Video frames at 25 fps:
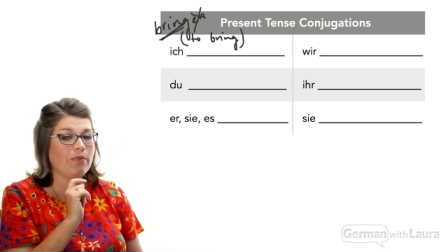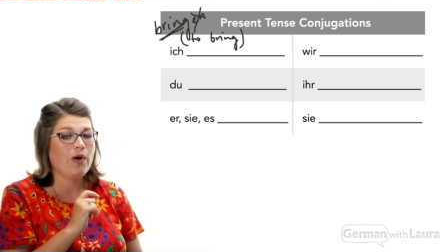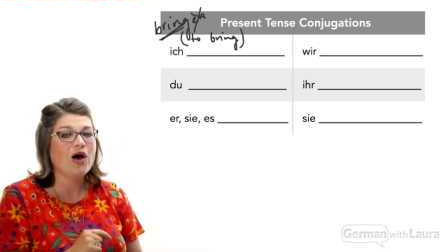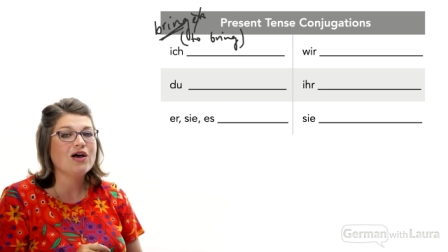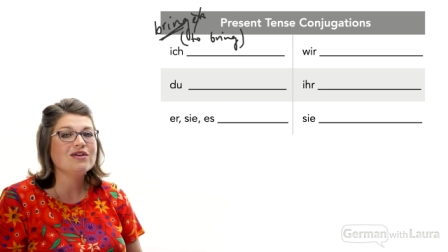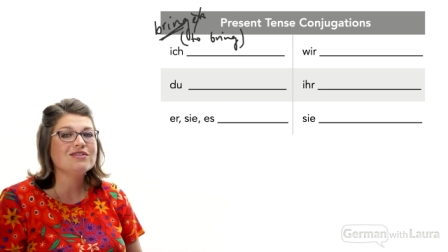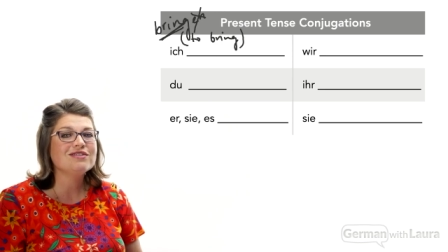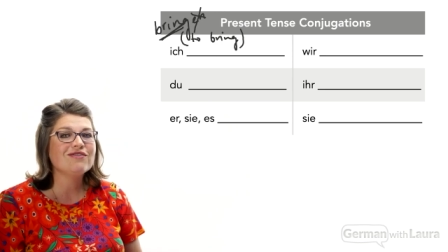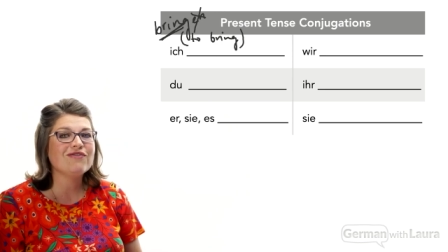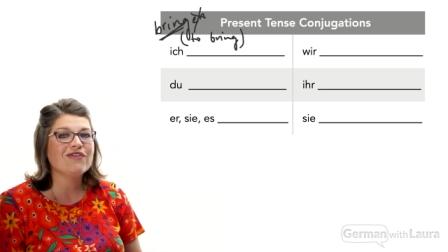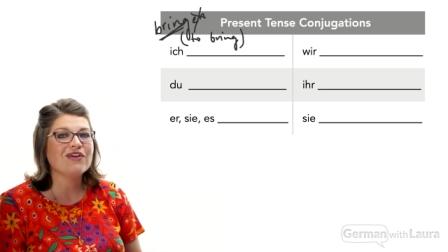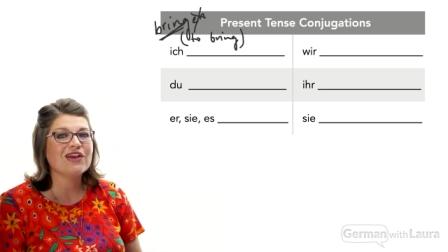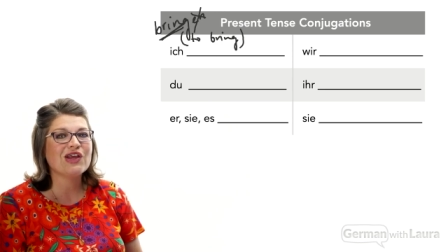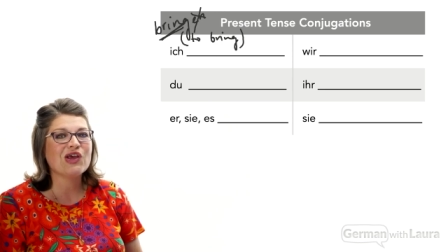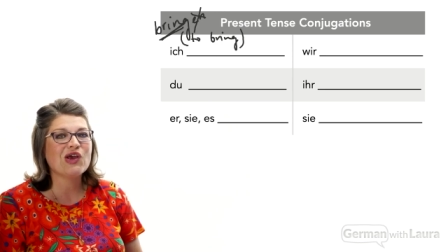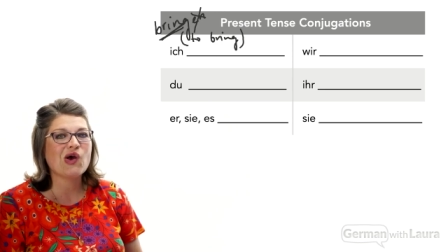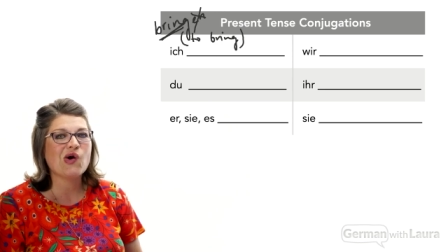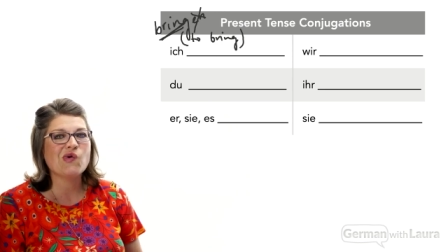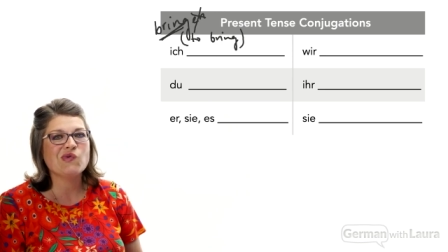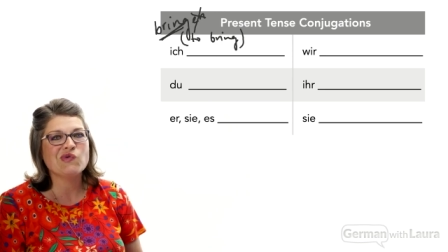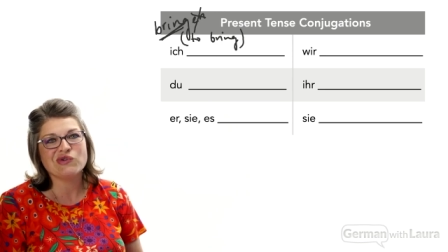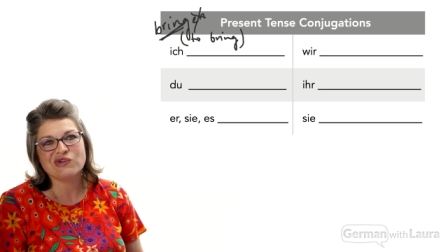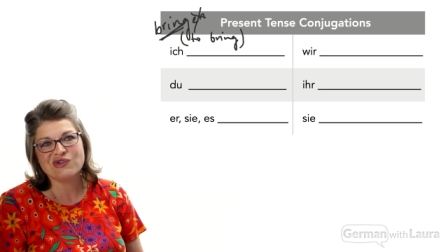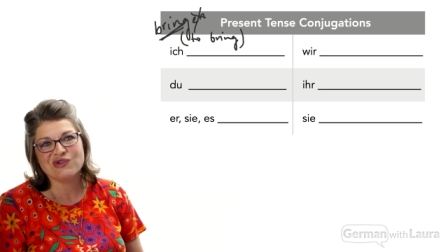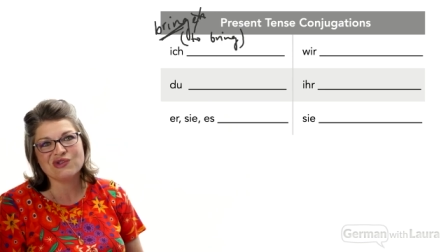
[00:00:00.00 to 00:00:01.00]
Pause the
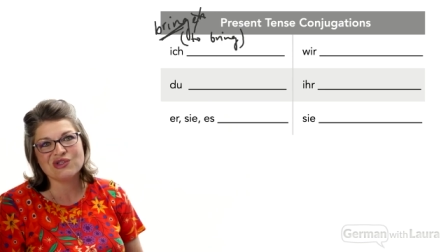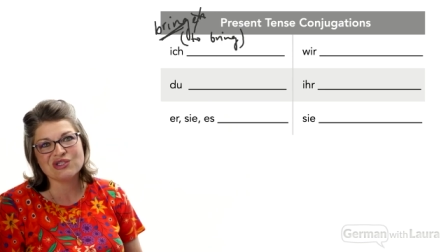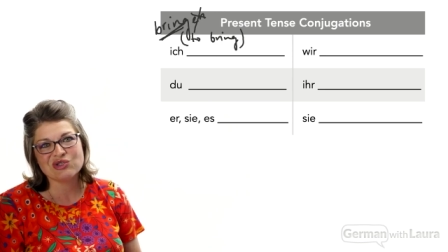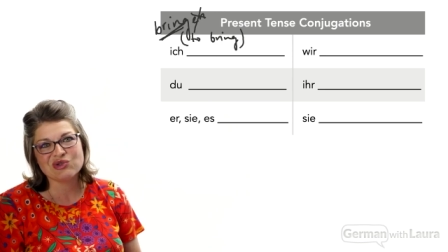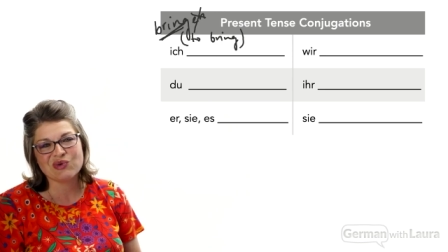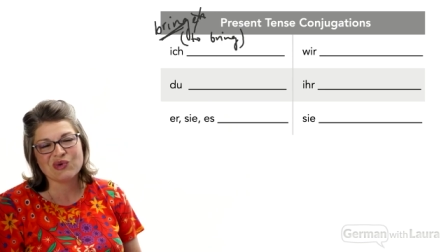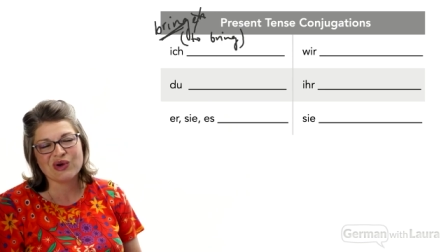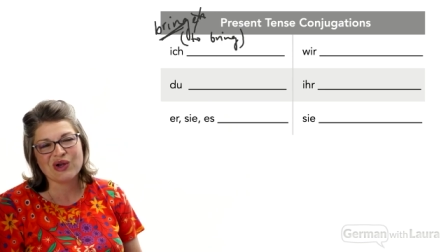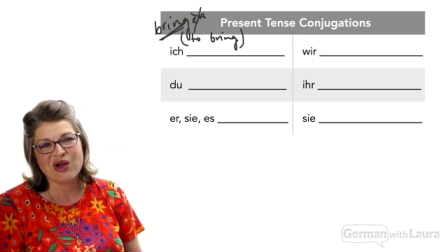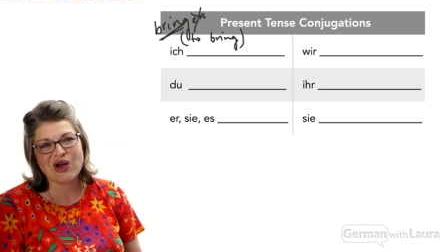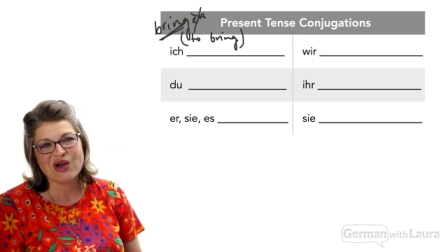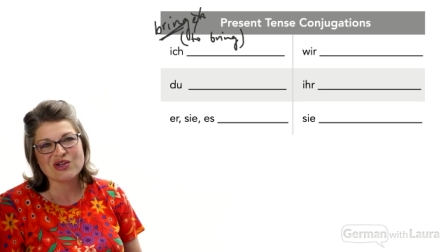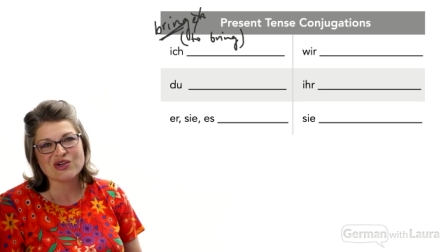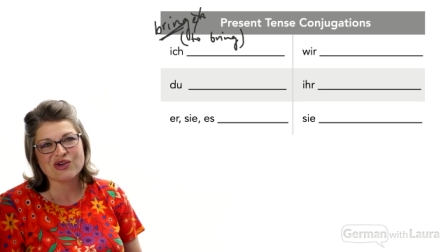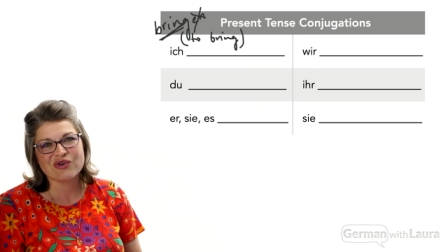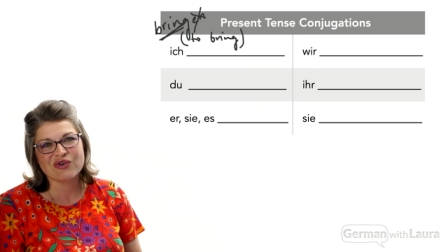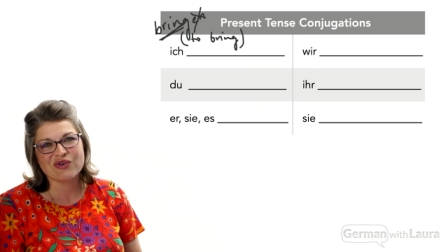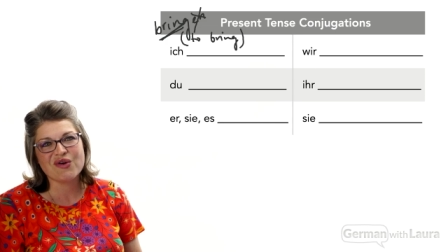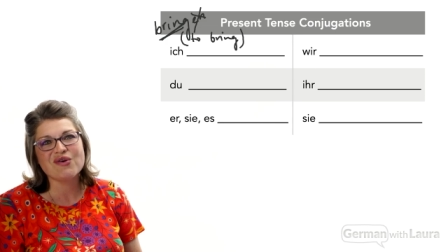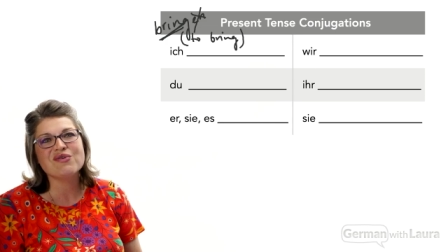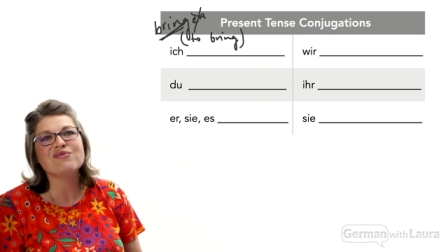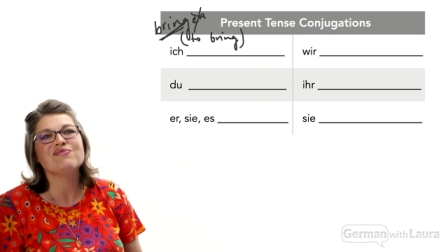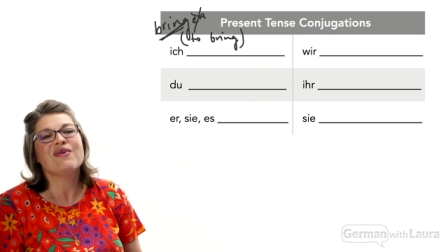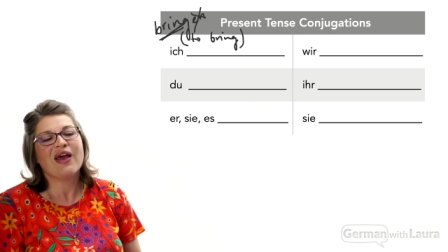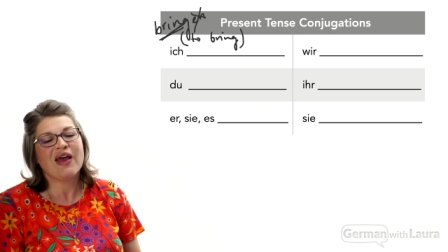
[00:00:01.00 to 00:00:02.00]
video, do this work on
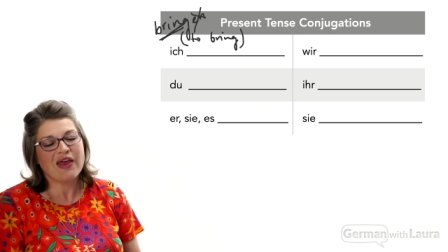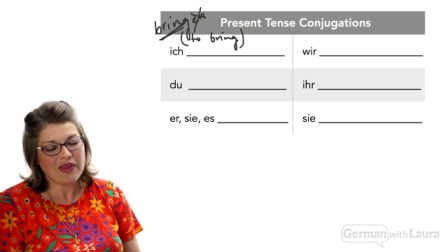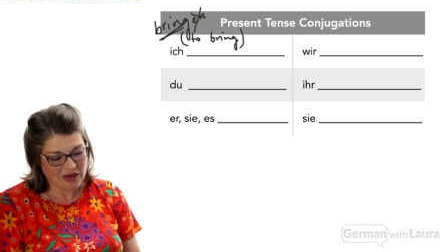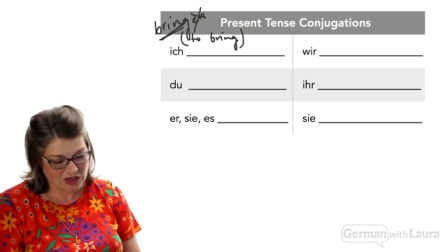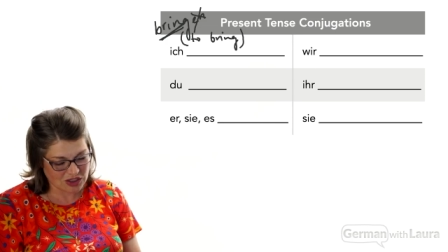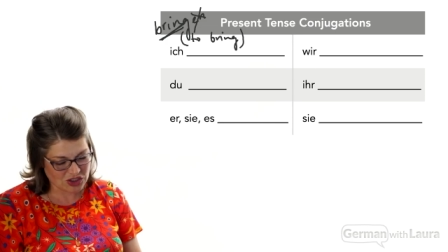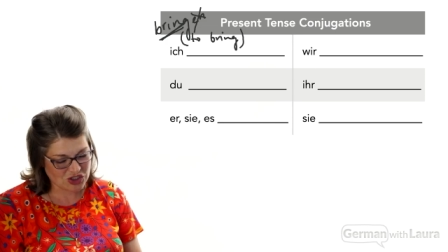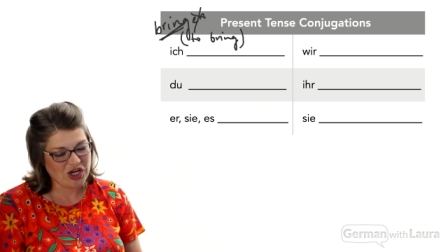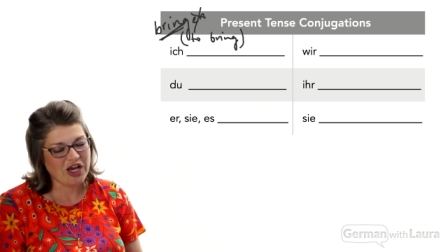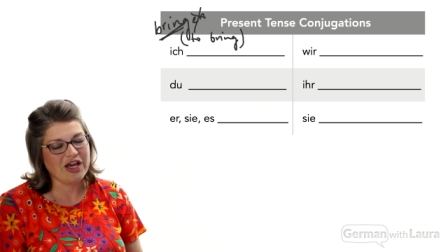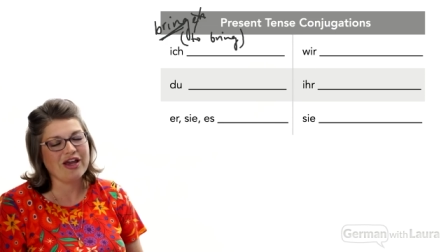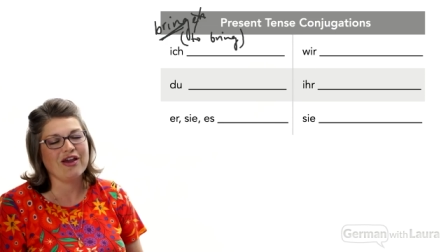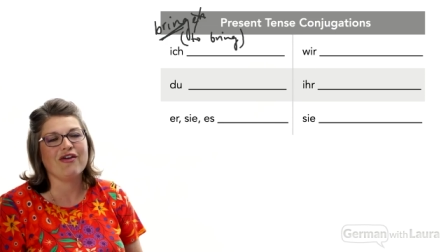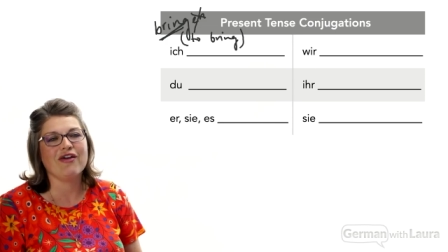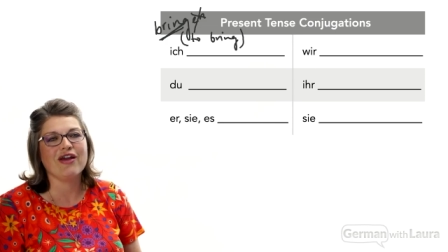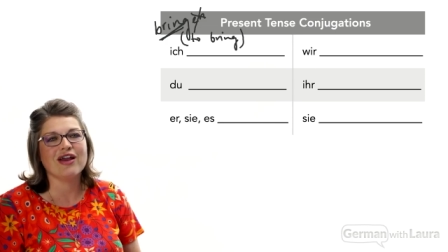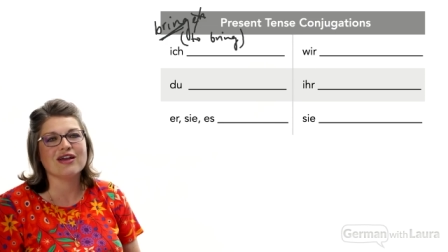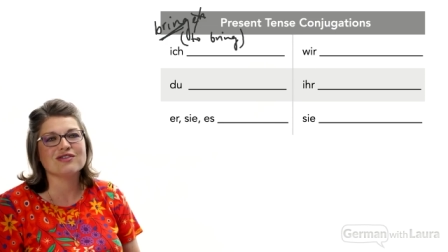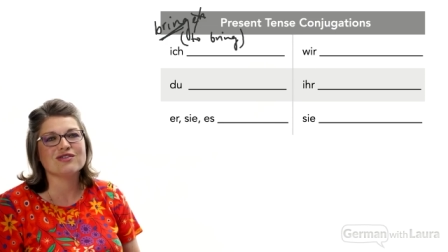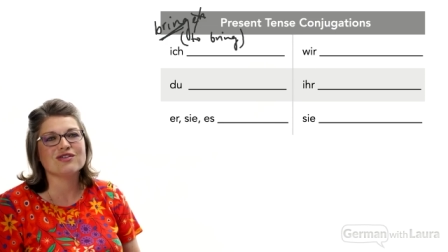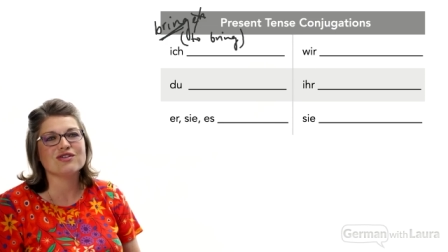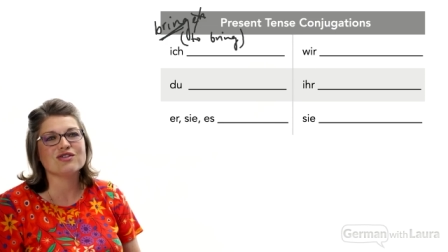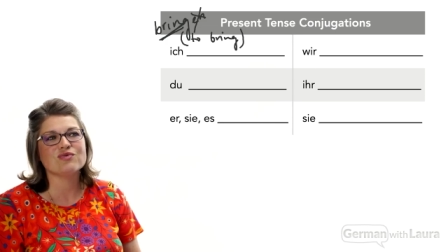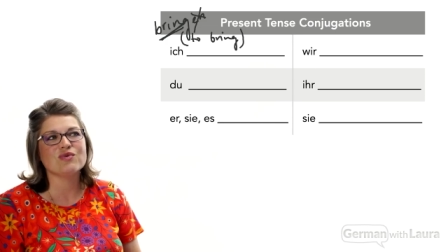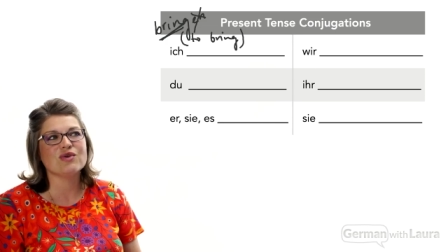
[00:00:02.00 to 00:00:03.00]
your own, and then check your
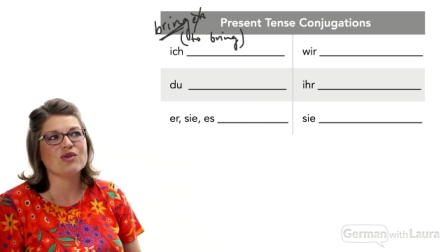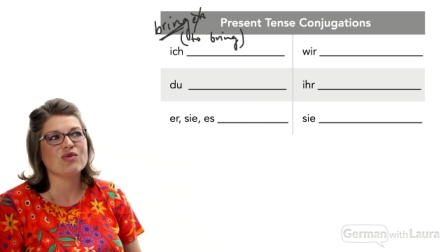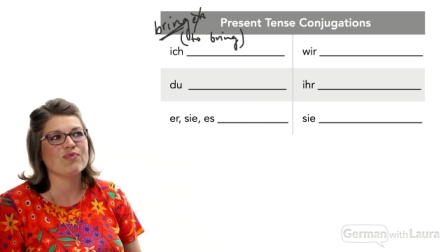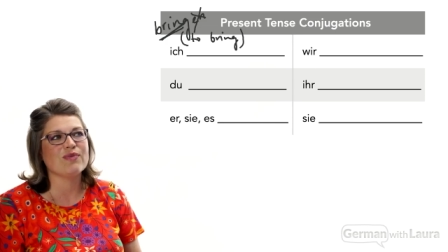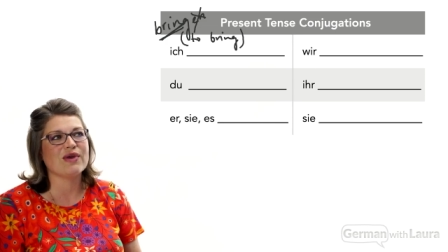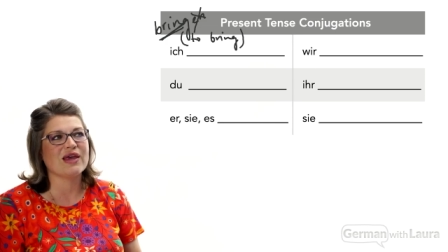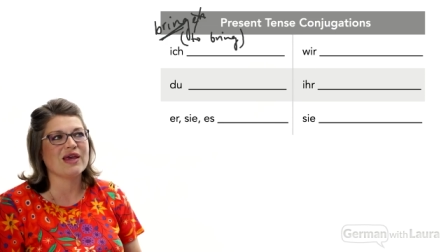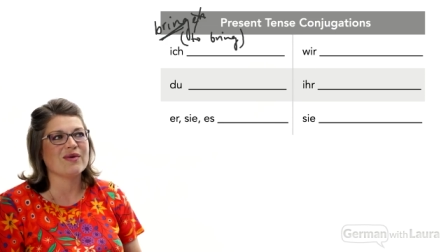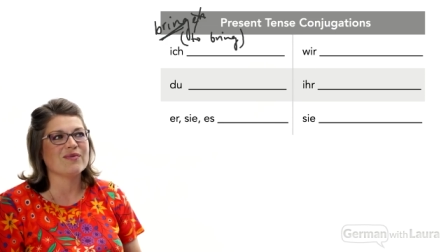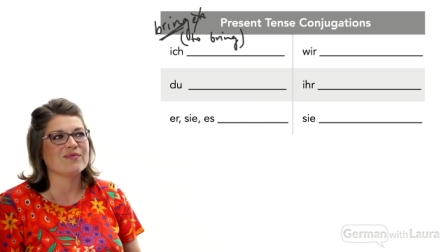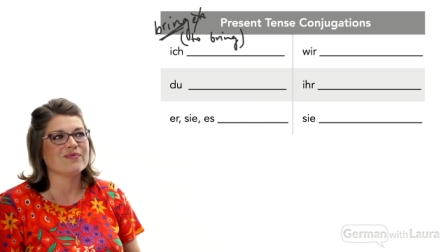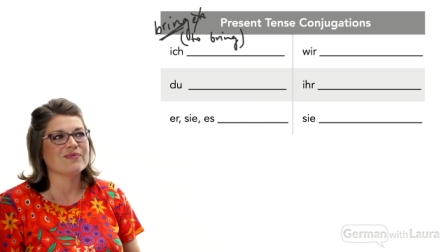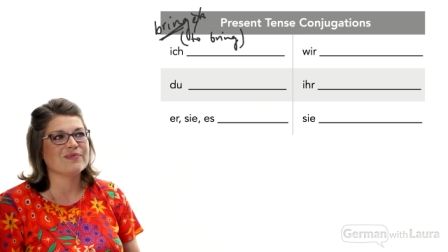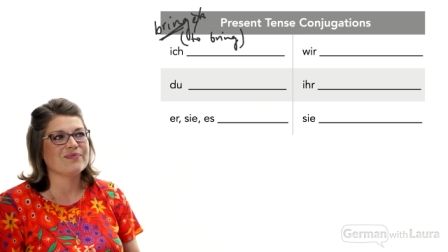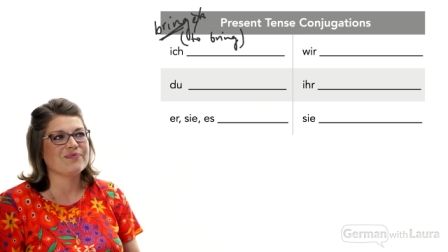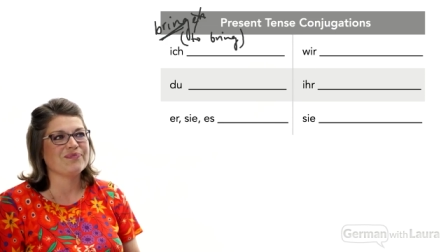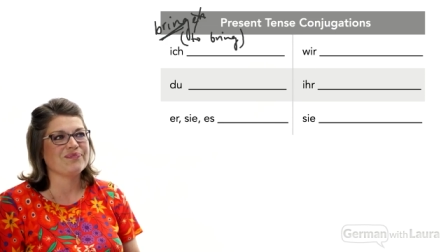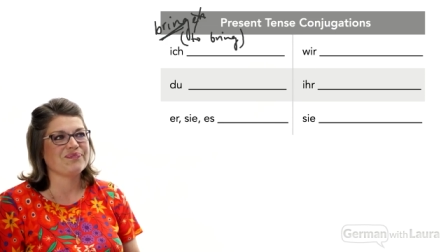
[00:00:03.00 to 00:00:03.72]
answers with me.